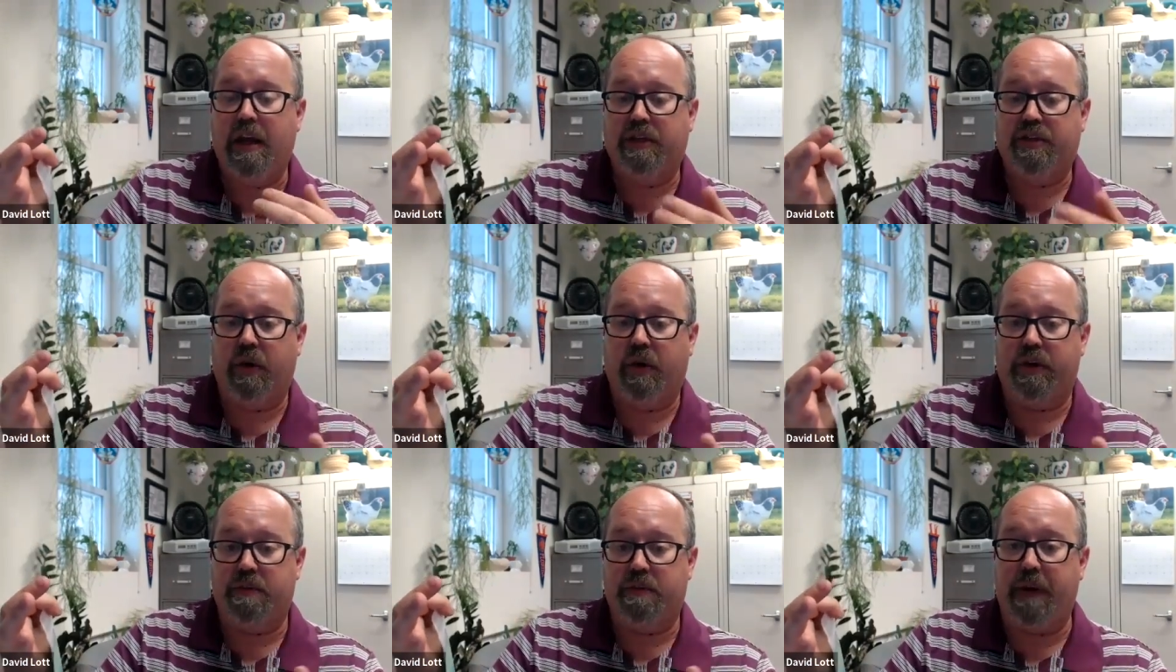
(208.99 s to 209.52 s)

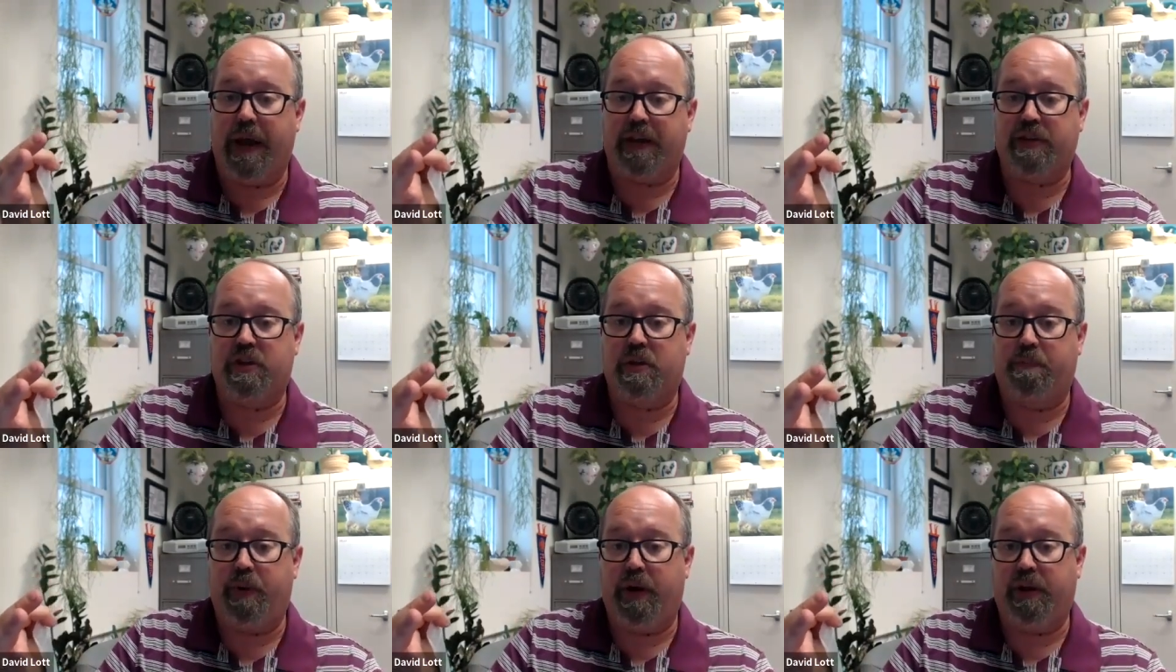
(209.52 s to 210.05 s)
So it's
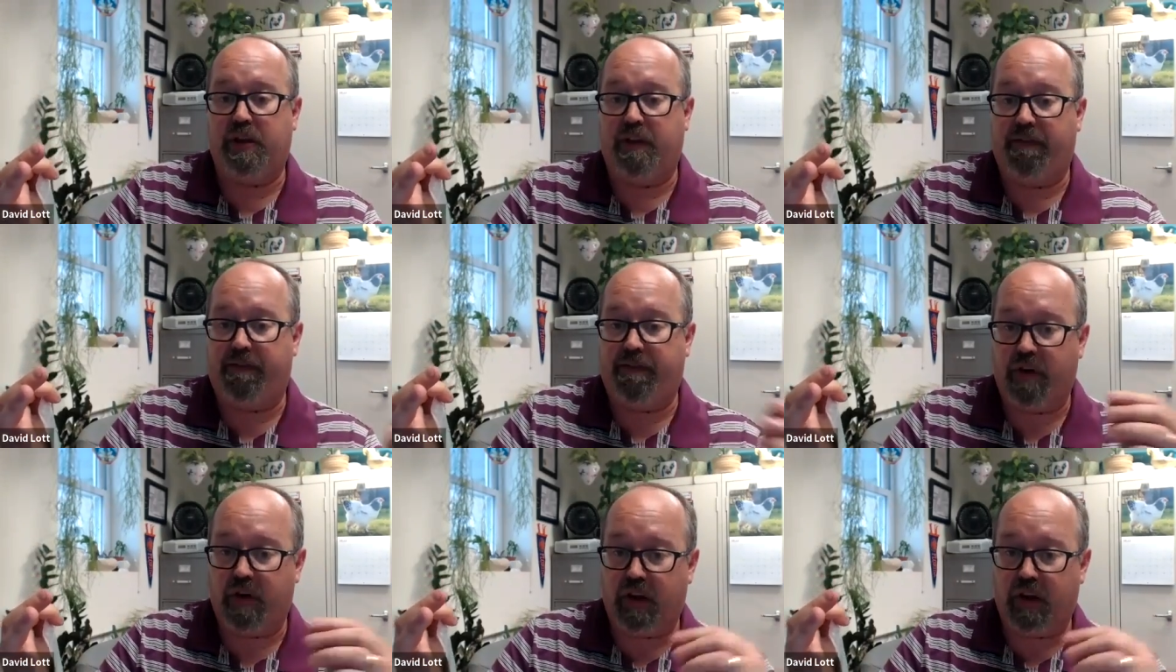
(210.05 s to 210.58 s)
best to put the
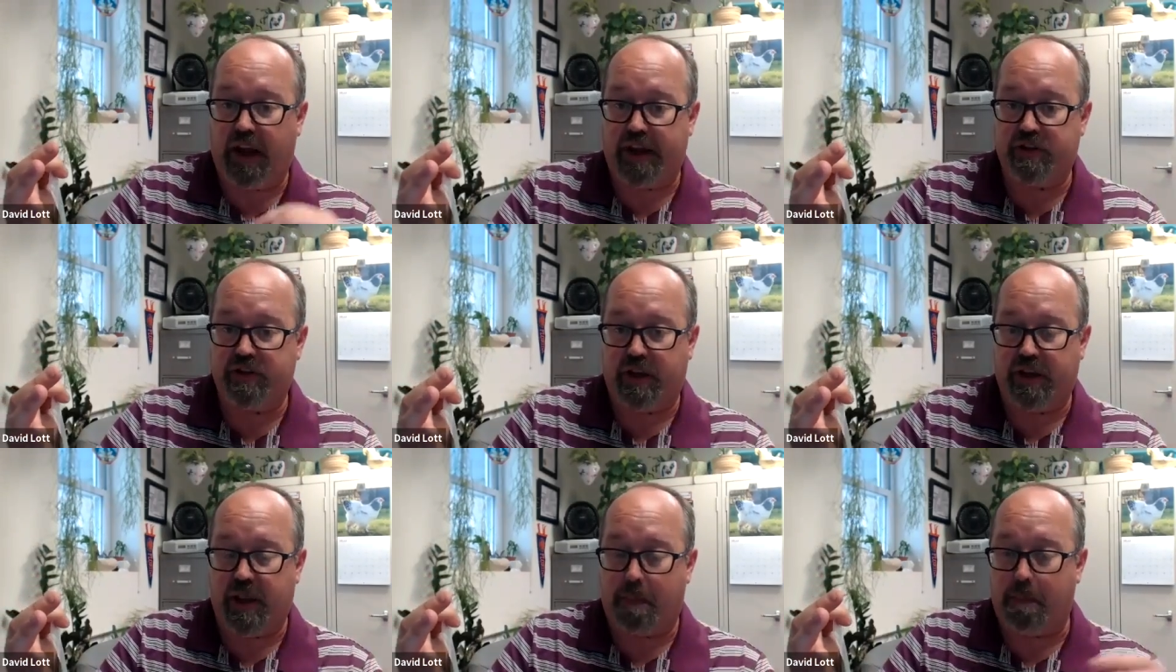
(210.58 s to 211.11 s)

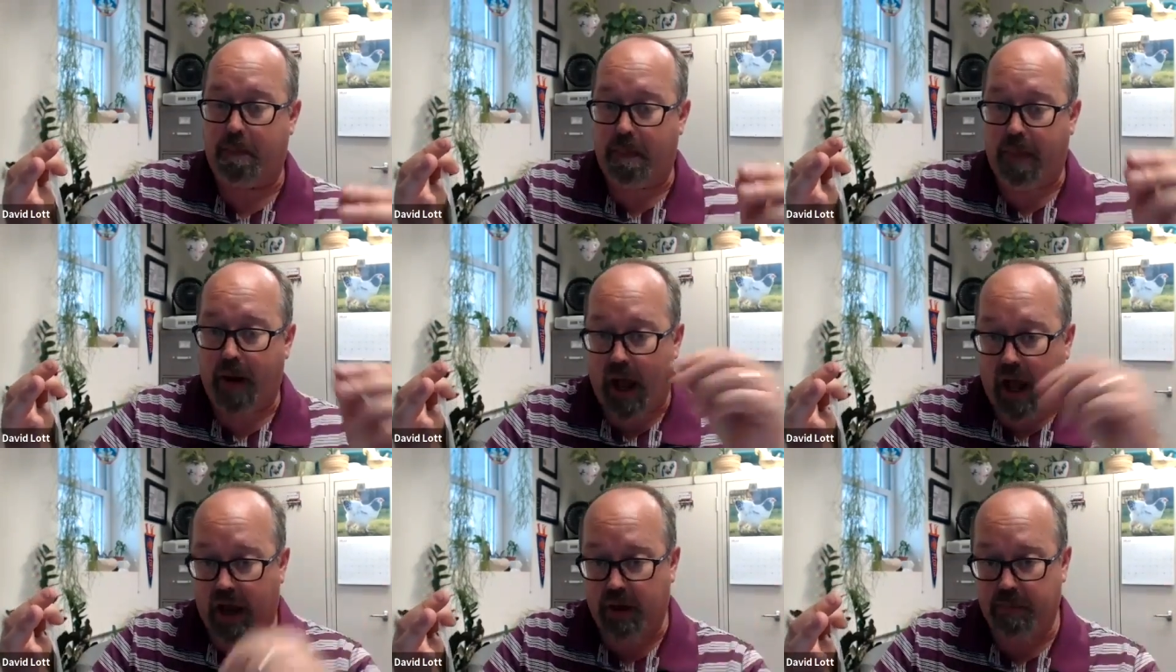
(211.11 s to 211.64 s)
fertilizer in the
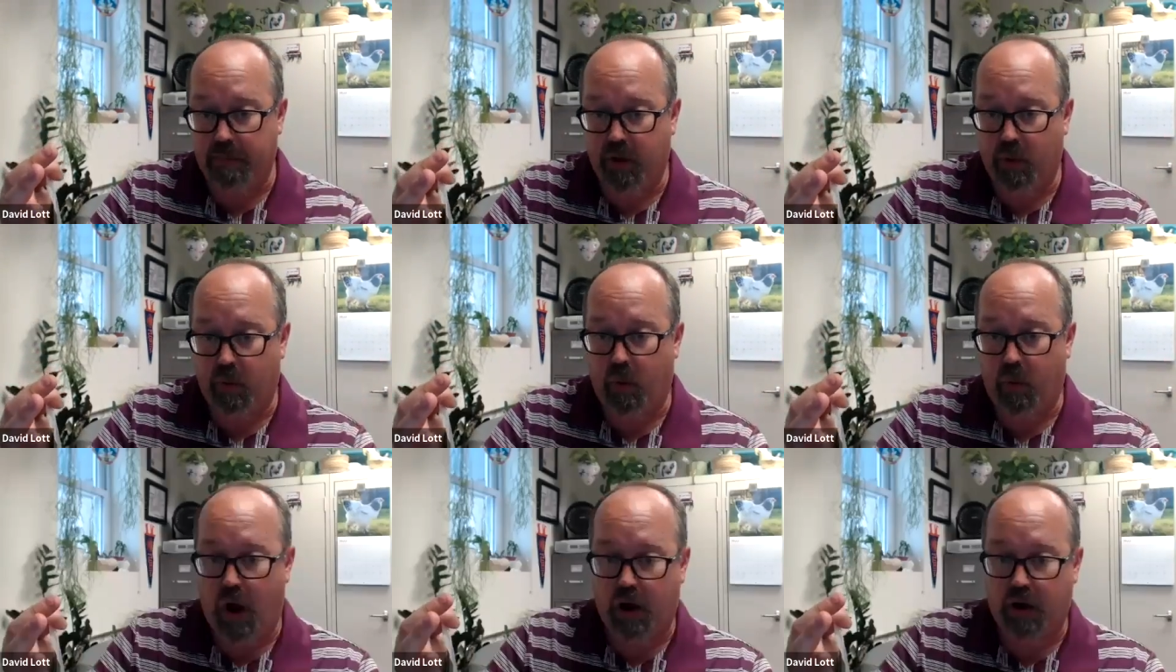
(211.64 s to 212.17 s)
bottom of the
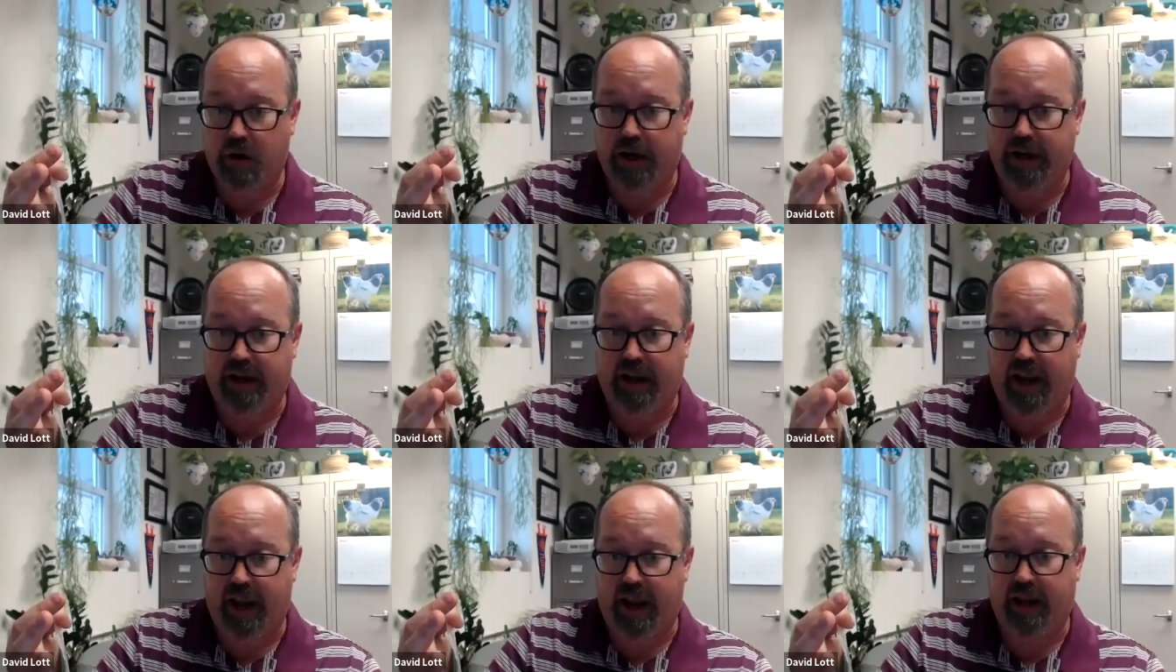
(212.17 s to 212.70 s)
watering
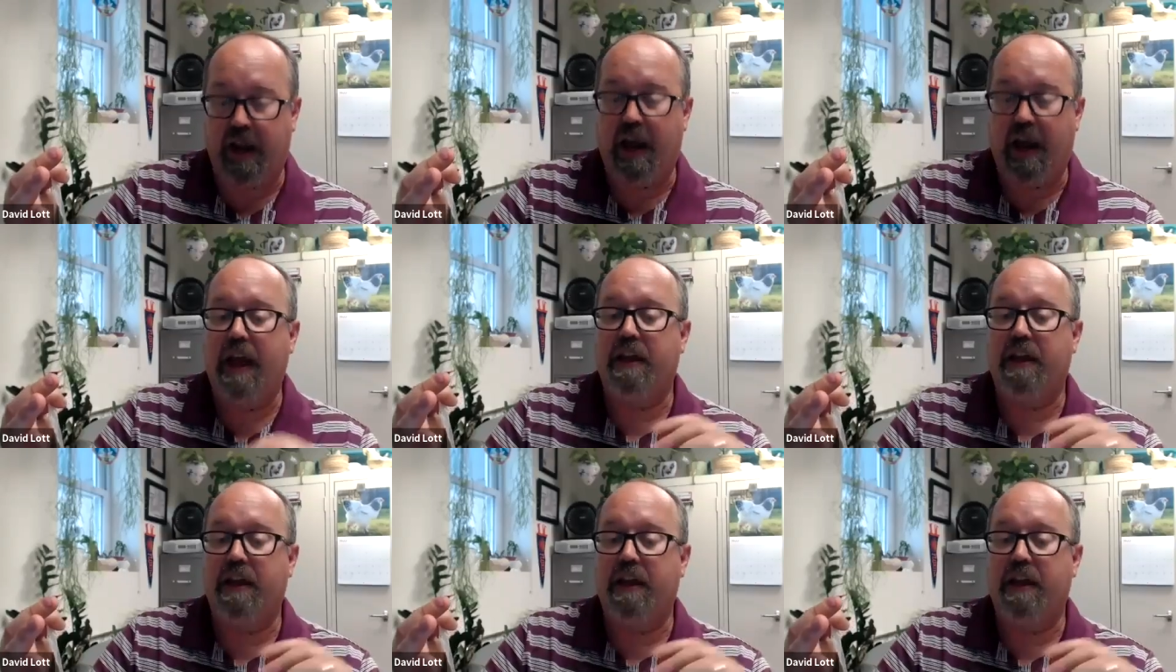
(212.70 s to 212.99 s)
can,